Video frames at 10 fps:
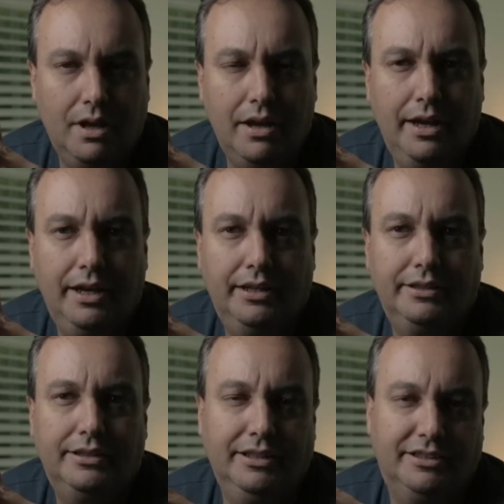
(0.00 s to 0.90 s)

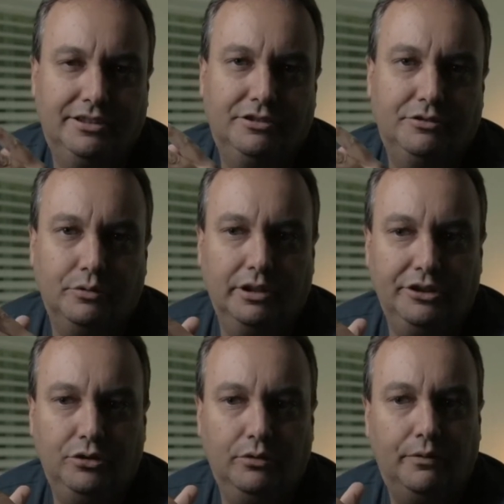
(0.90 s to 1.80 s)
and it's really
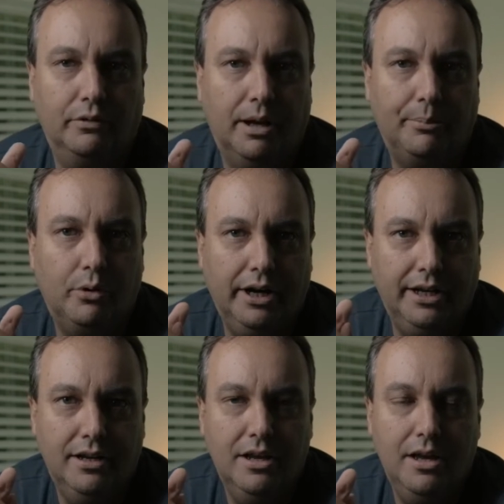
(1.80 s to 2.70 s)
due for an
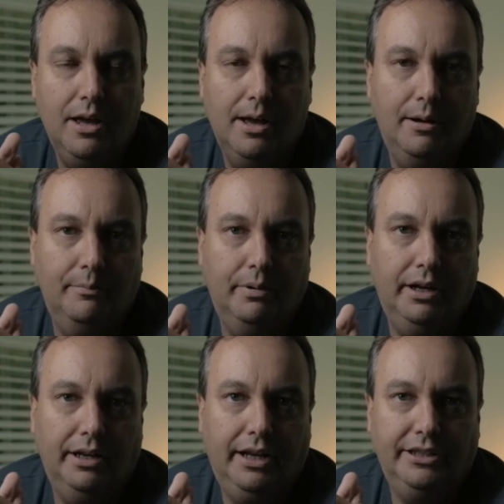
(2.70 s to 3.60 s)
upgrade,
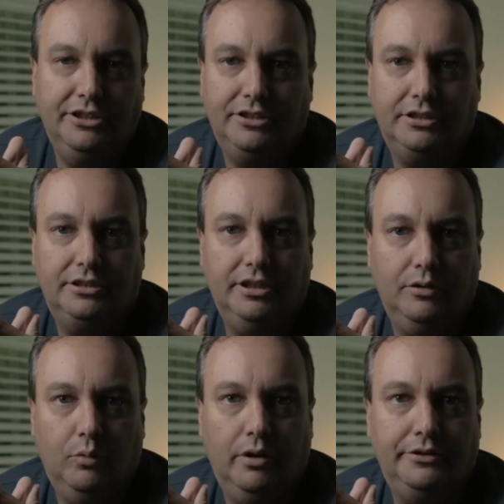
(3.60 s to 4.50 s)
but I just
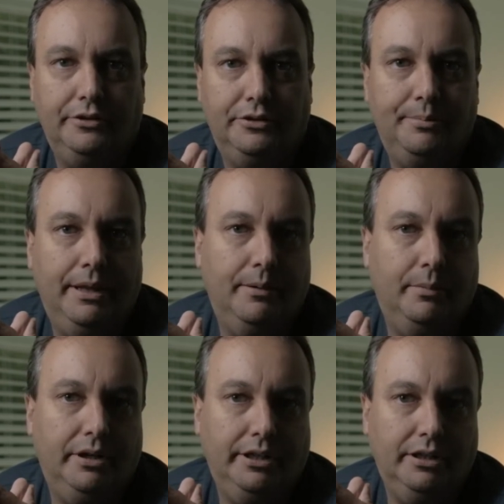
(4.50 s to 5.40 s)
didn't want to spend the
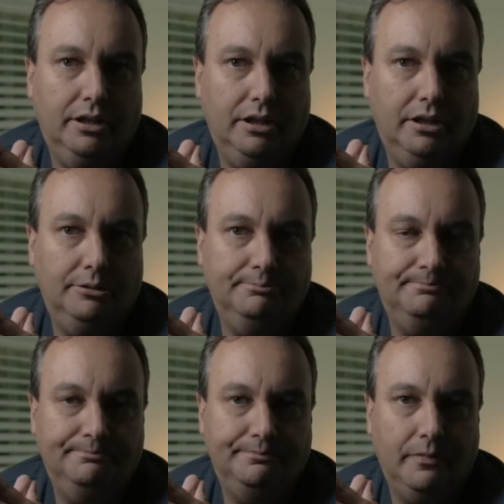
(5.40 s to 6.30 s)
money
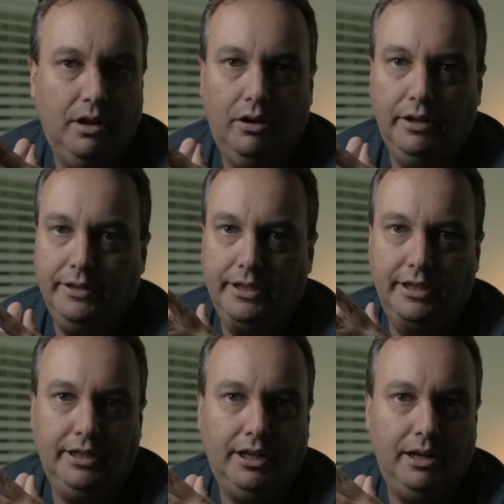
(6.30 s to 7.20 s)
on
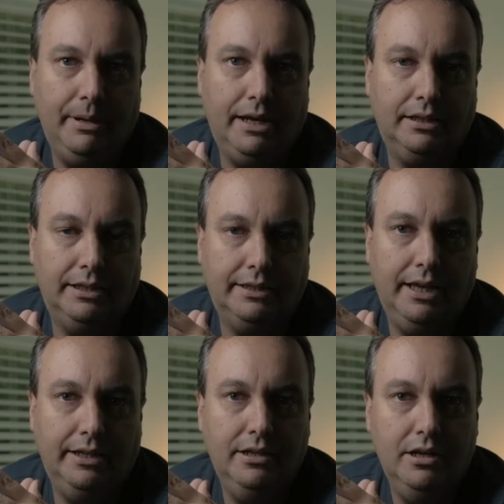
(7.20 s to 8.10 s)
an iMac like
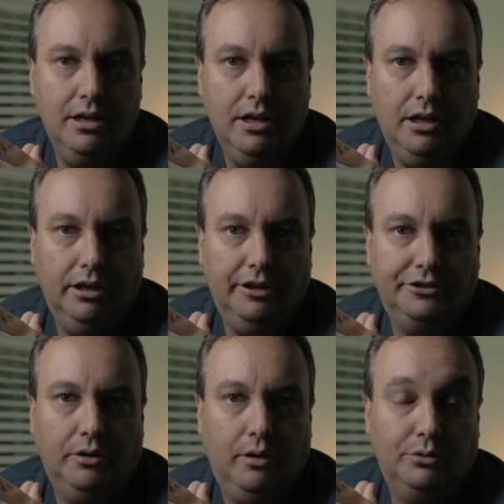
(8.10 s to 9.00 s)
that.
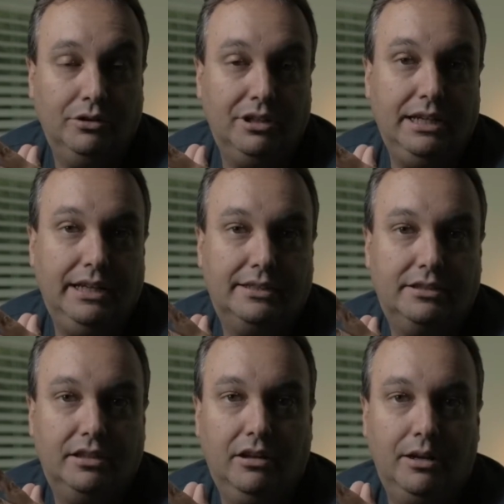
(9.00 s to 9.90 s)
So I was looking
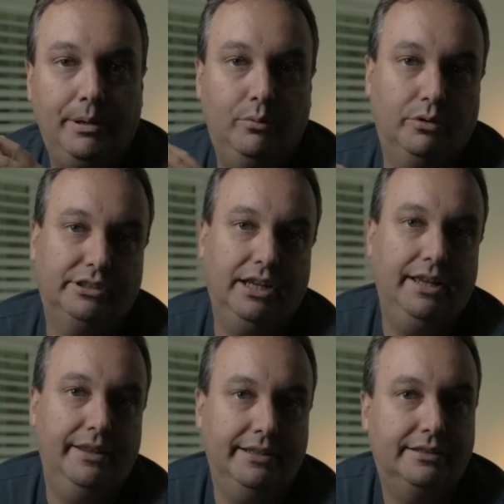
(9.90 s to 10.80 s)
at, a lot of people were
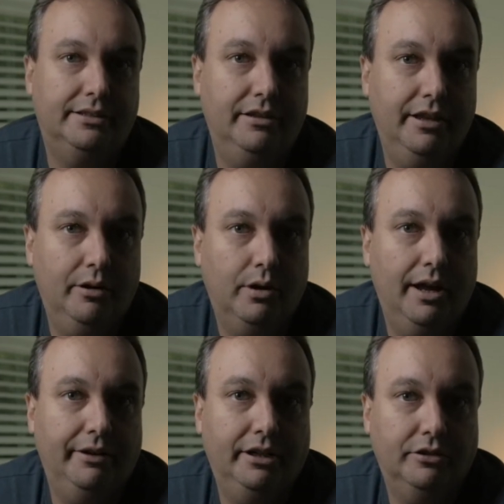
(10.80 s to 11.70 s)
saying that they were
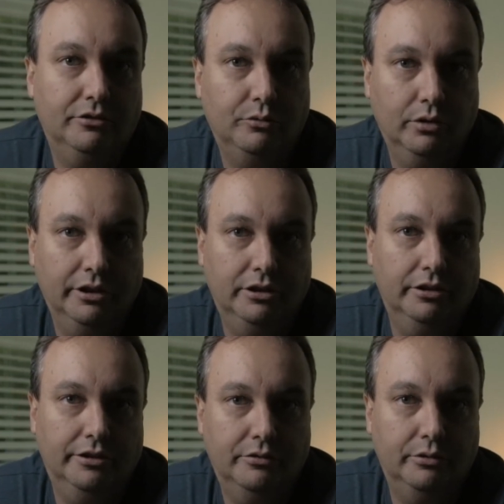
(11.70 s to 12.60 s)
having really
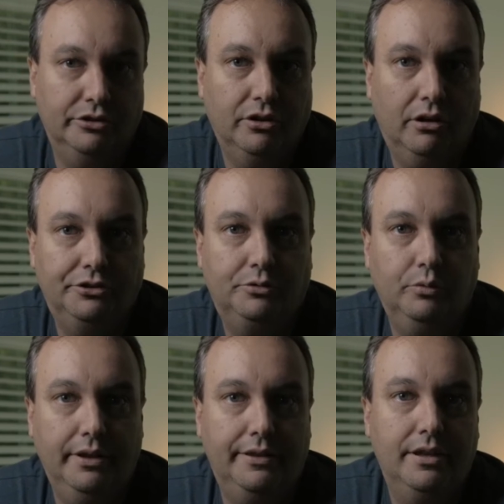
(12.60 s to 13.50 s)
good results
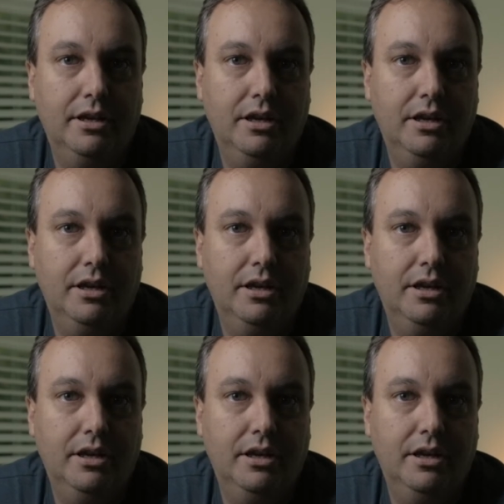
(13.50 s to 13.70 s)
with